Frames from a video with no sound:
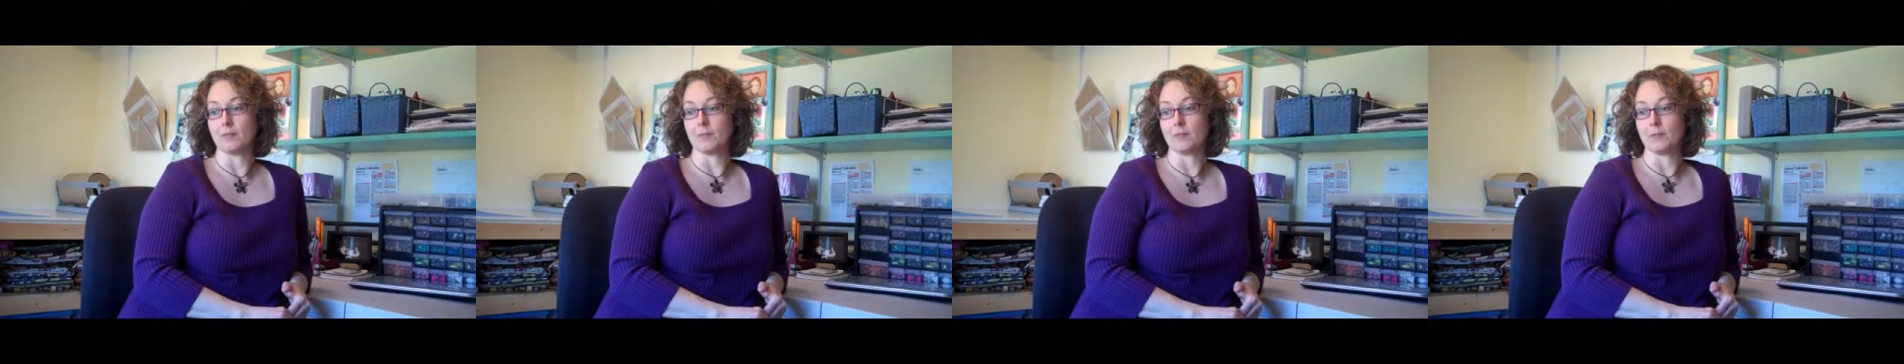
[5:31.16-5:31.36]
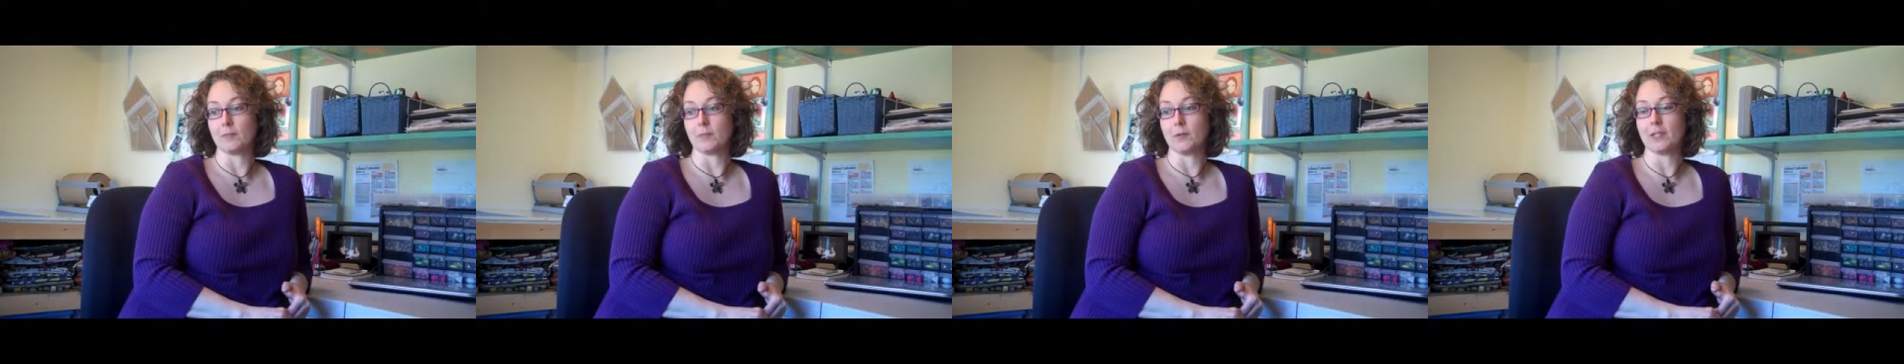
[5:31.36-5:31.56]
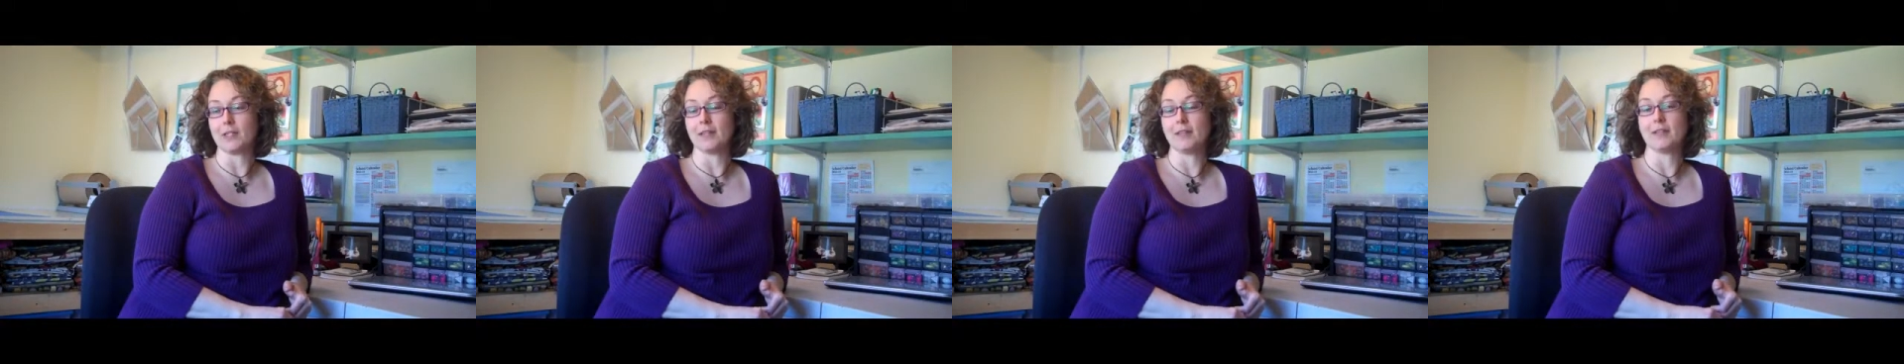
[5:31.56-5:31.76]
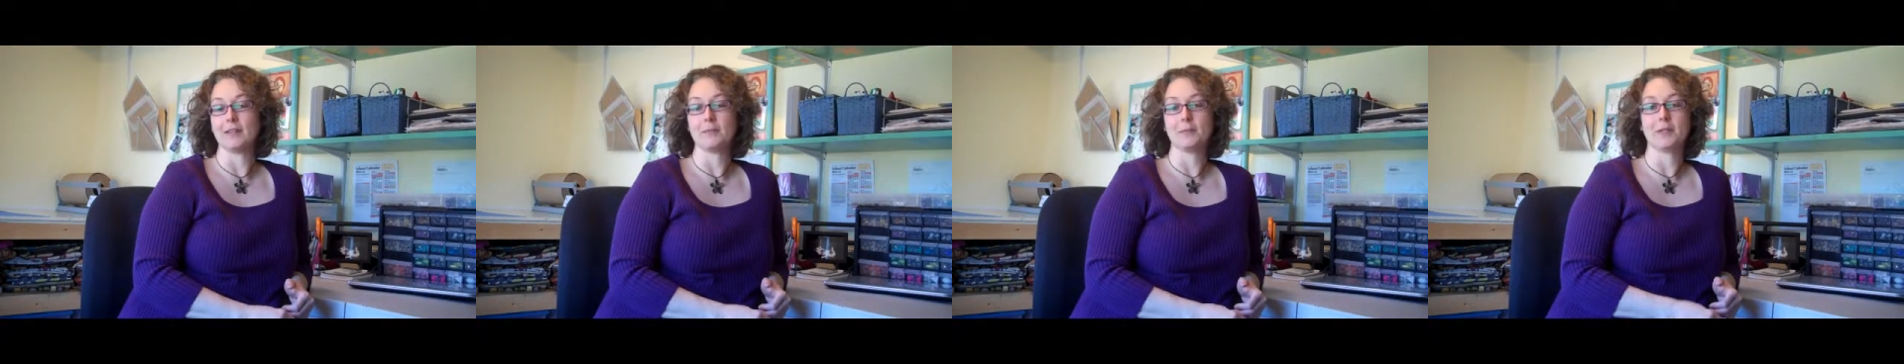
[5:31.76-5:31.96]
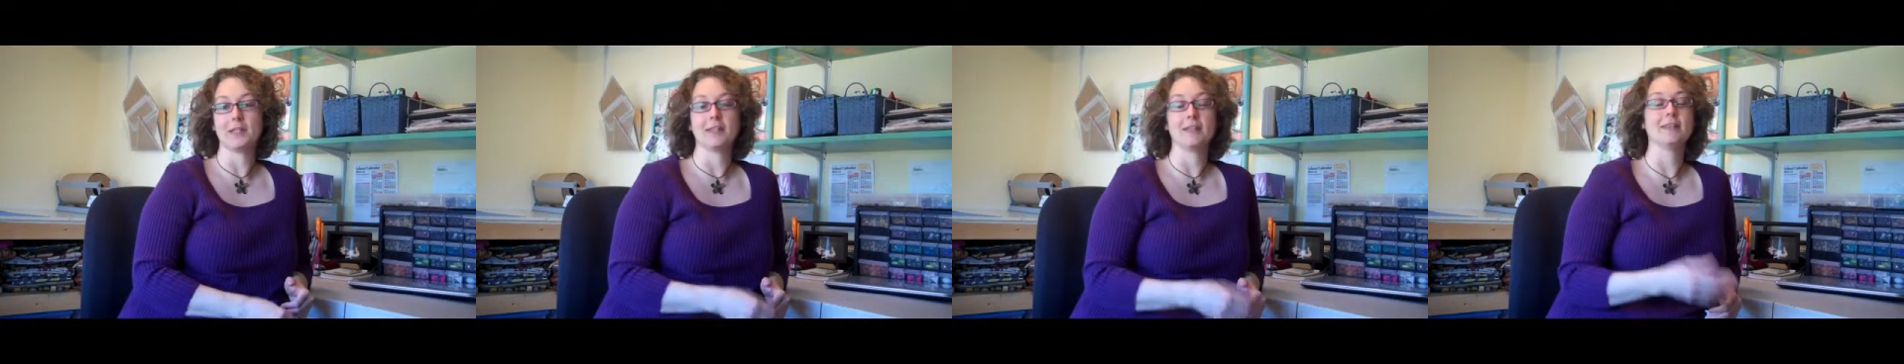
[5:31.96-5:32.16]
One of
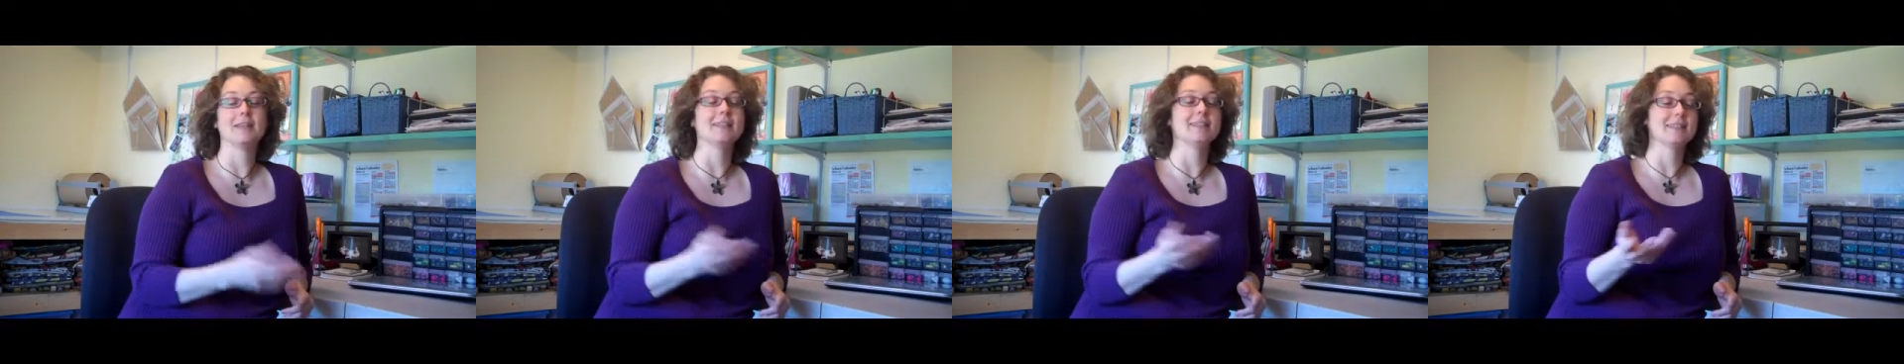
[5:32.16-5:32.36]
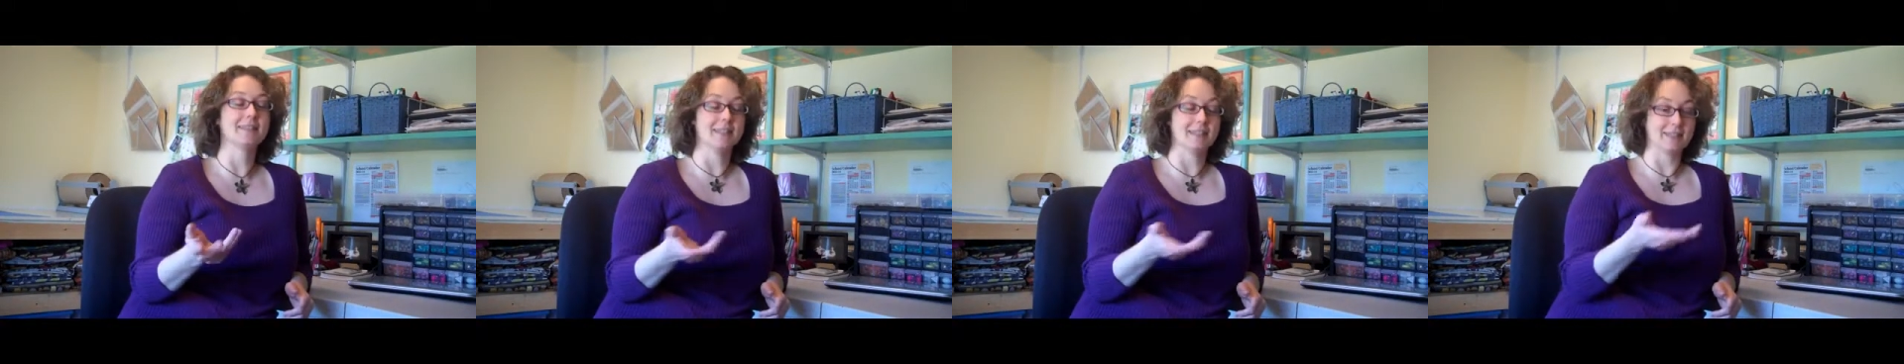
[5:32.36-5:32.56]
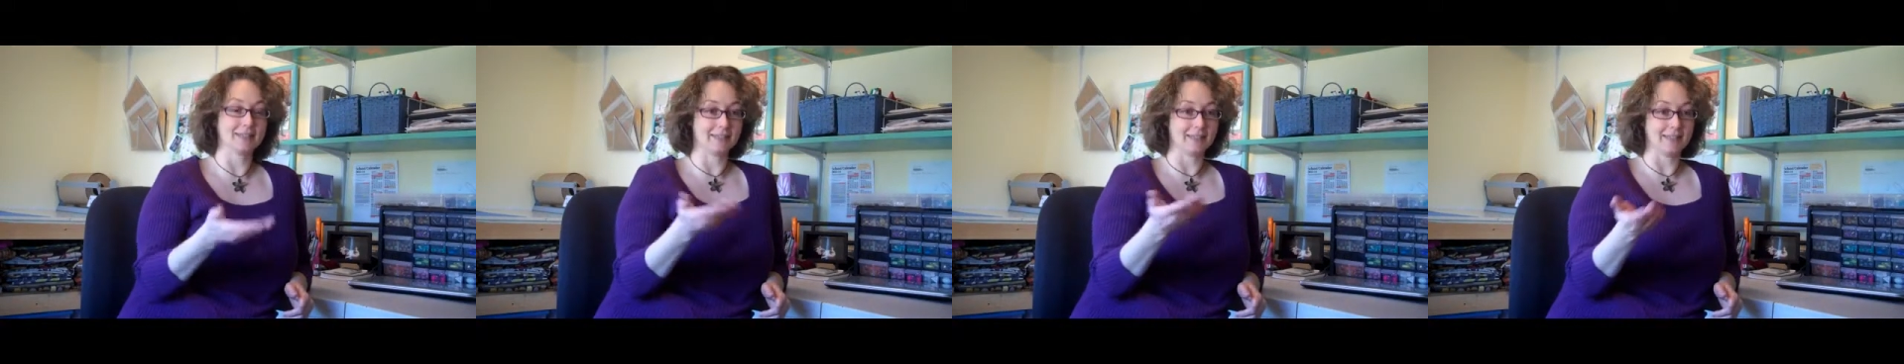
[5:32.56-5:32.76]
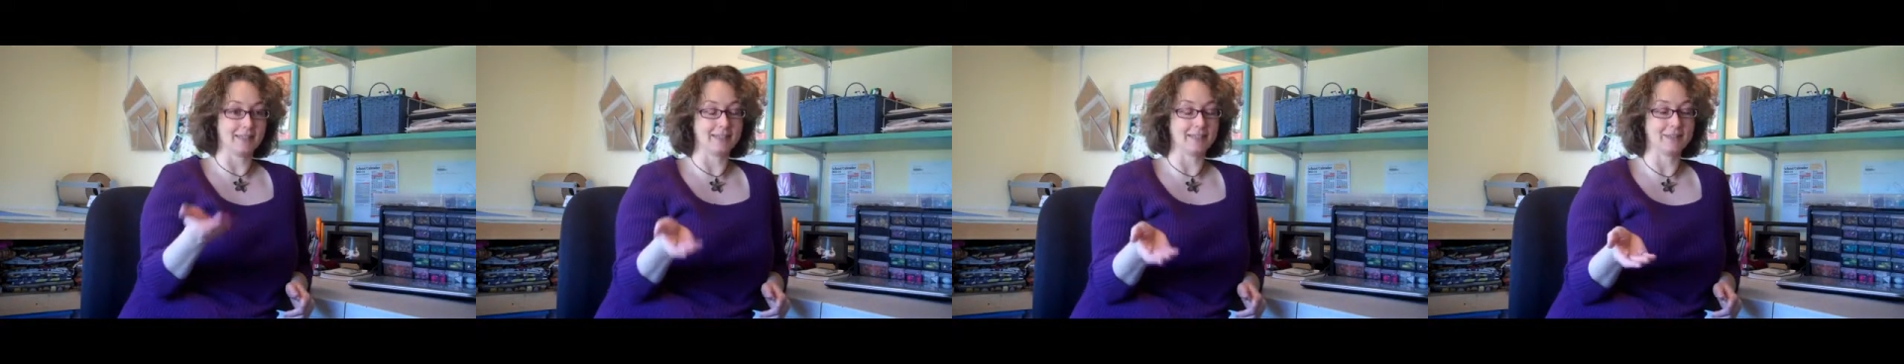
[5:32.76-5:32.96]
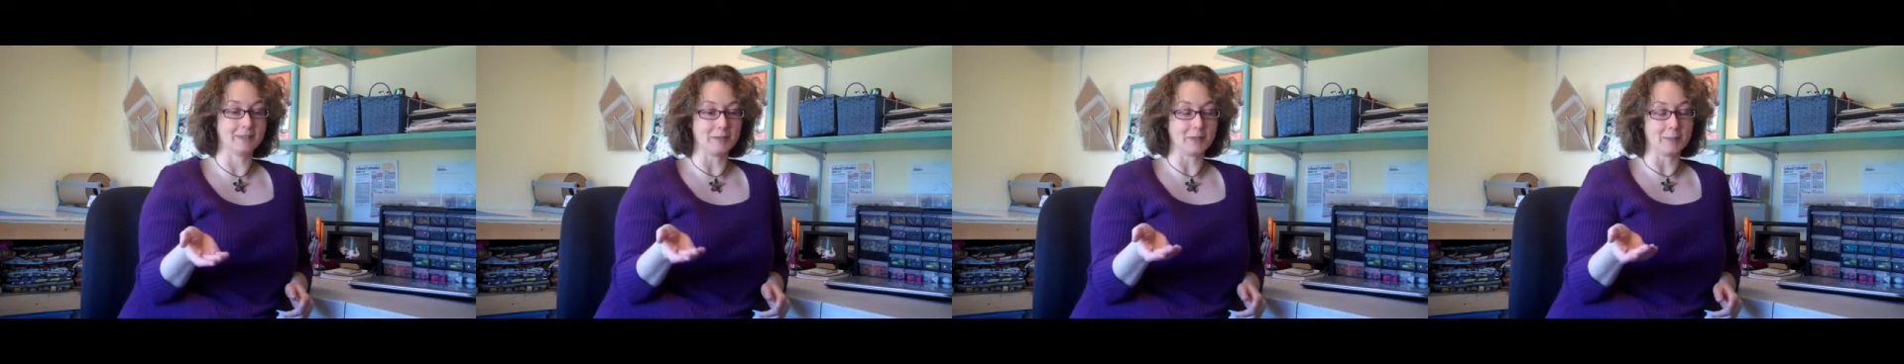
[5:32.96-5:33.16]
the things that
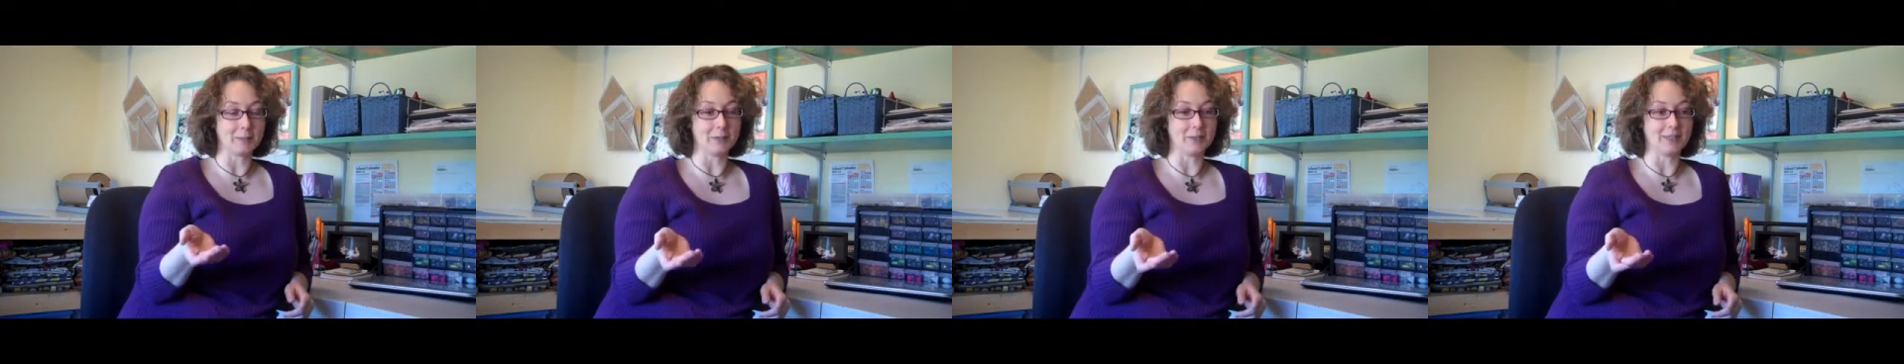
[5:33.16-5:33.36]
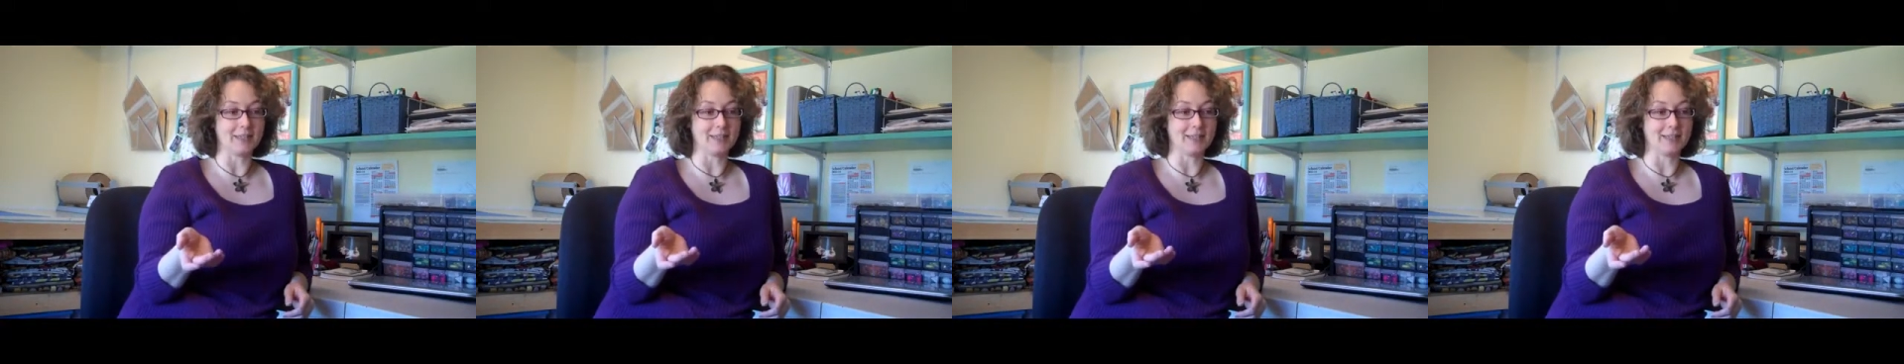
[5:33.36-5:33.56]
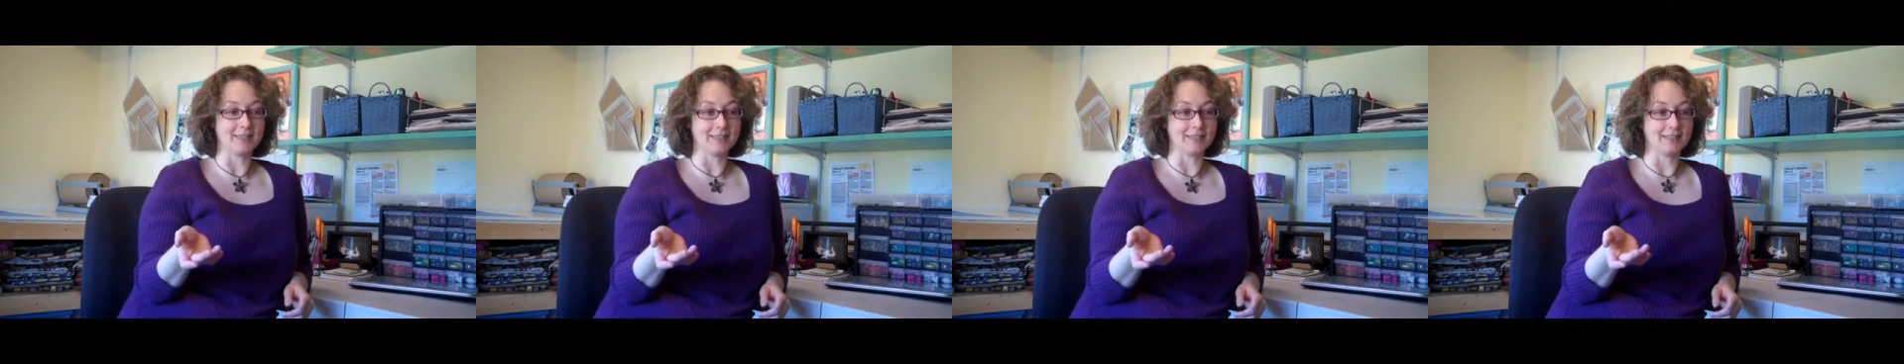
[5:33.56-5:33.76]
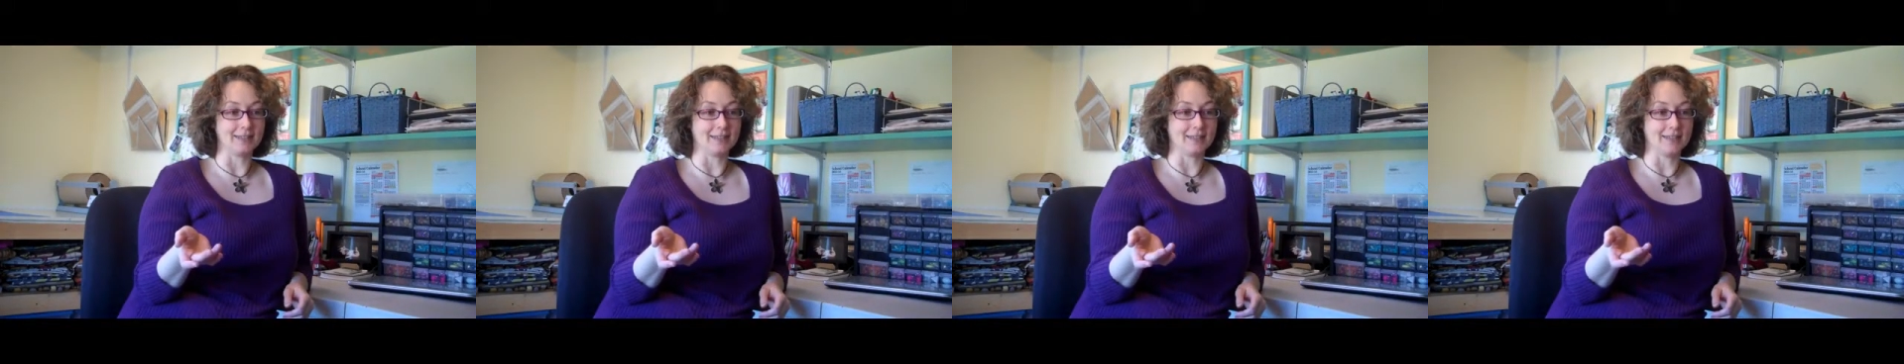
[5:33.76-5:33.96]
you all put on,